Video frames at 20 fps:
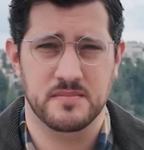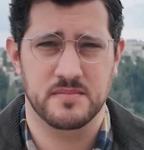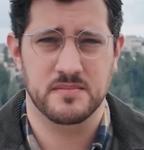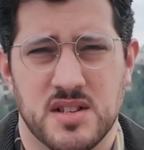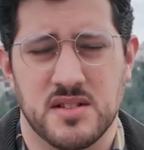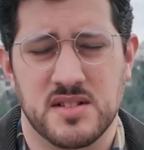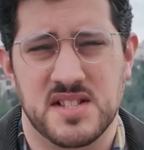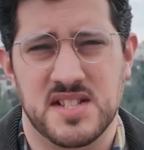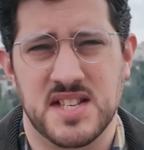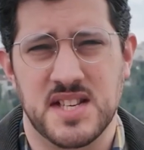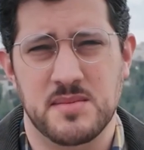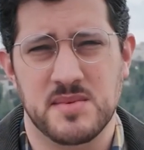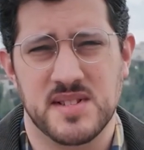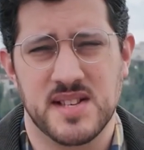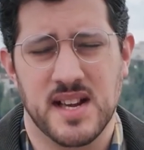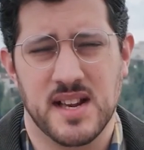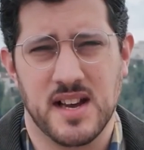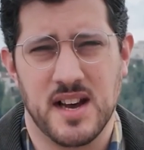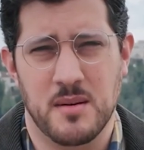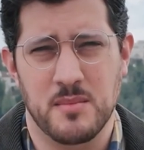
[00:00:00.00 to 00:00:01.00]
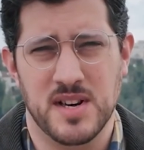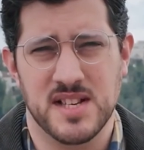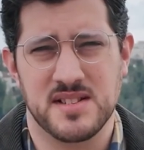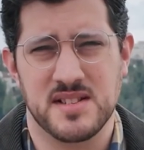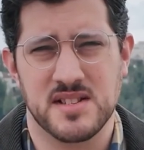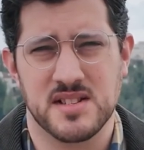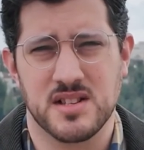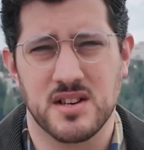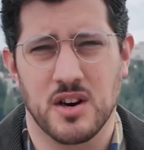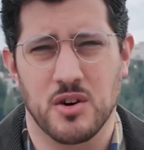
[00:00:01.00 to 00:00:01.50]
So it seems that
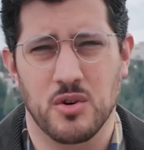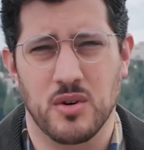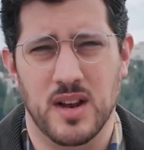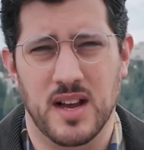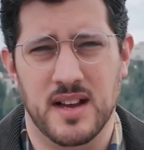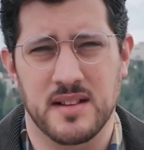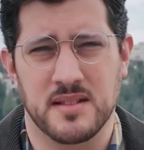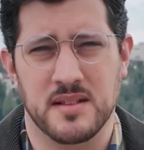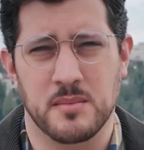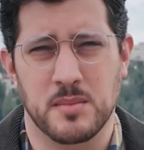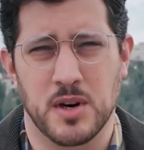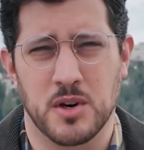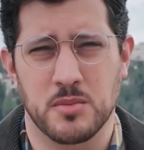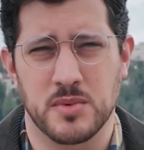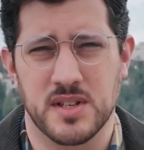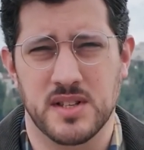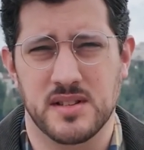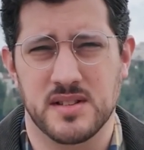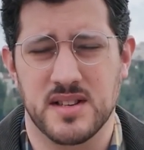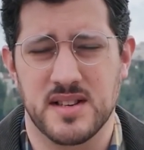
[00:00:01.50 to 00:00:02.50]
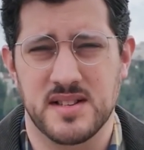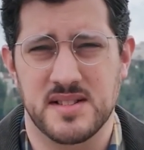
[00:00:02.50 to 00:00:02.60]
Hamas's goal at the moment